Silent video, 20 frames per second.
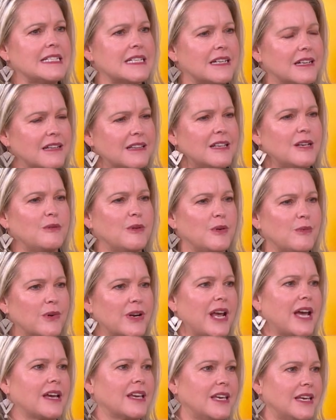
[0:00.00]
and I think we want
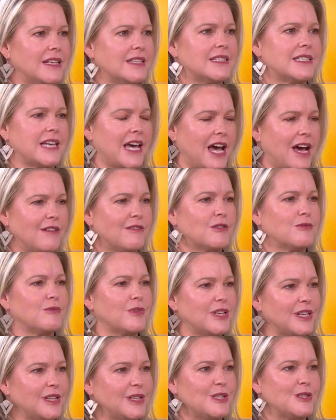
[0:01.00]
our kids to have a
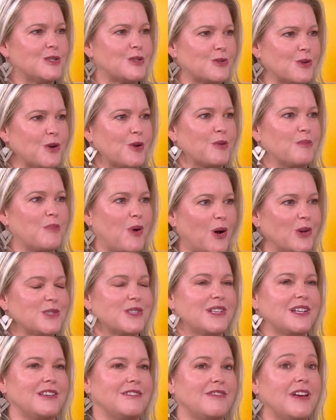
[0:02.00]
really strong,
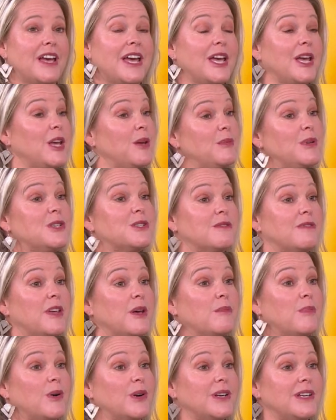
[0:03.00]
positive image of their
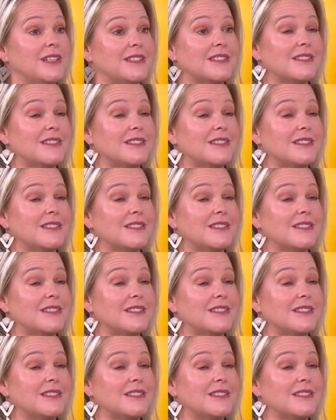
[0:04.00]
bodies.